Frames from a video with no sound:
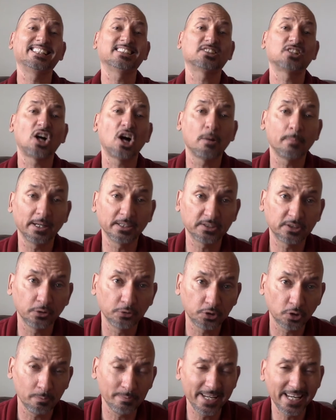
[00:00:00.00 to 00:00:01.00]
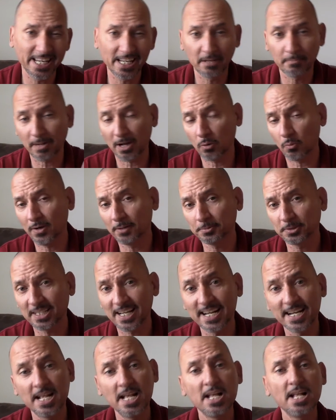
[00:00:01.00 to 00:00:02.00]
to all my social media and my
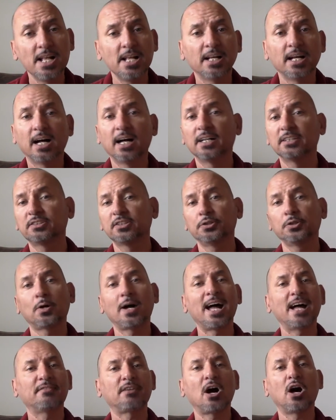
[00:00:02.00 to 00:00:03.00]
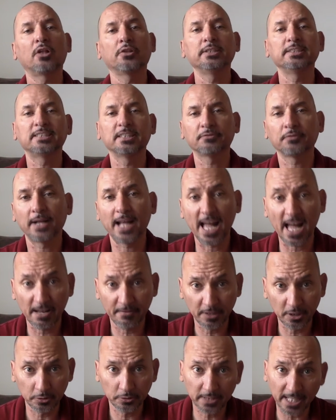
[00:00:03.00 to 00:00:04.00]
website. So you'll have all these different
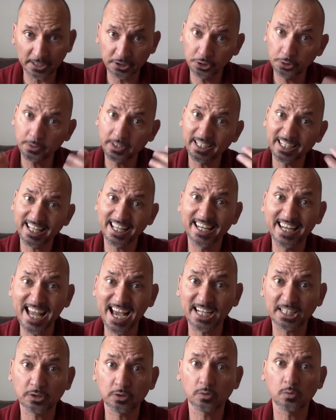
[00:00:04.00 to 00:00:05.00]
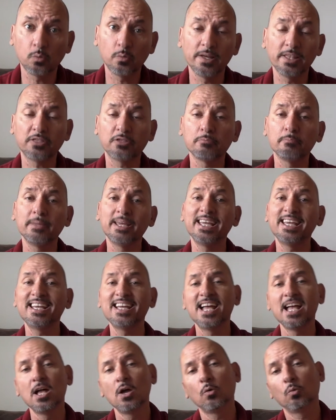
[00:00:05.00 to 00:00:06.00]
avenues that you can connect with me,
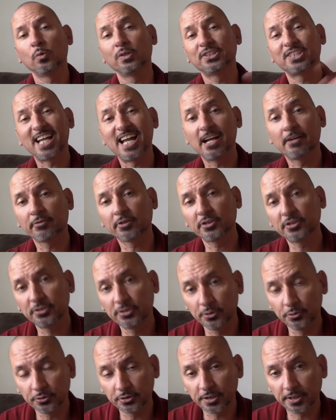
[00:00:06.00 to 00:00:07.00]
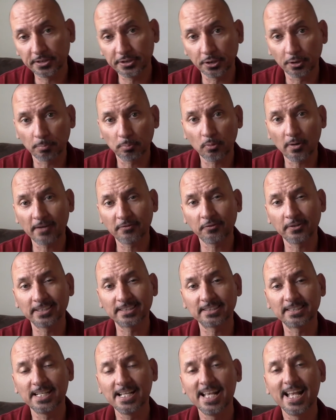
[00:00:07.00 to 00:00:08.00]
whichever suits your
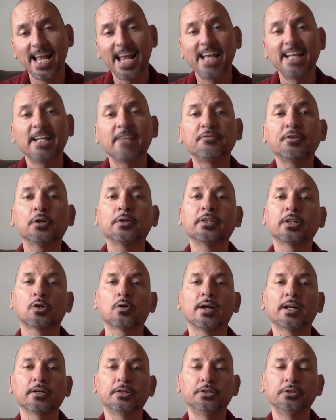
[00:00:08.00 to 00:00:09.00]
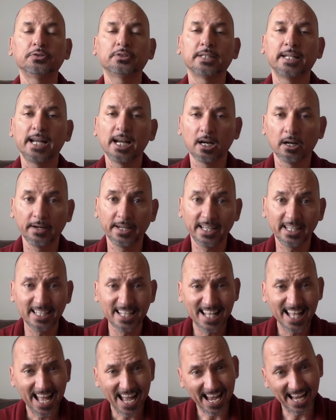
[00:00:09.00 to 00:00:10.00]
preference. And if you're in the greater Houston area
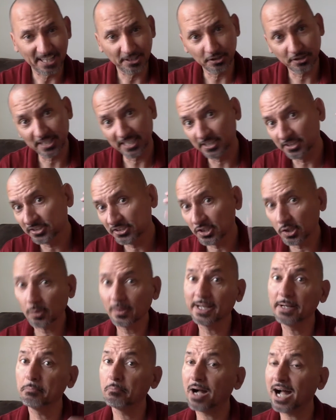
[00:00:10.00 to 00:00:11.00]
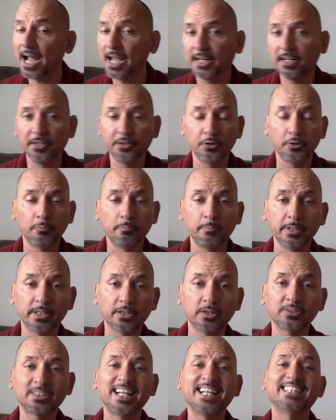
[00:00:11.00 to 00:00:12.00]
and you're considering buying a new
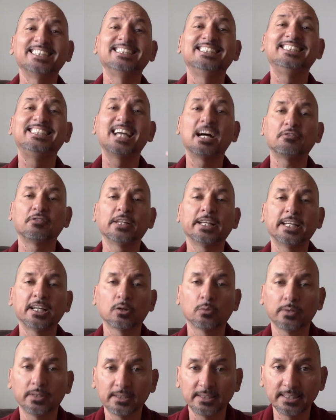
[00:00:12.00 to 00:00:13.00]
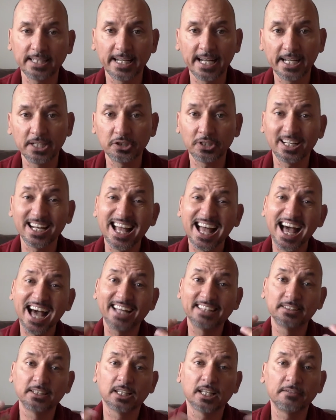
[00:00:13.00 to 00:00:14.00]
build, definitely get a real estate agent.
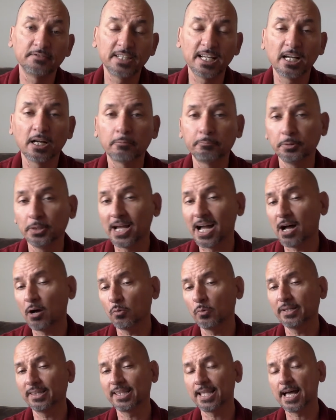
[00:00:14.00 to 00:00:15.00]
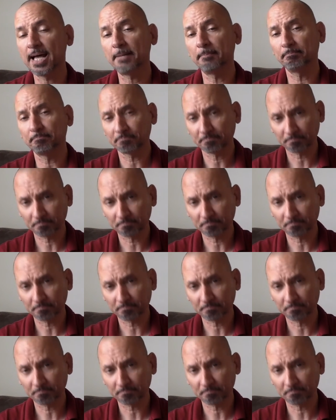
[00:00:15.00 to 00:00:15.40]
I'd love to help you out with that.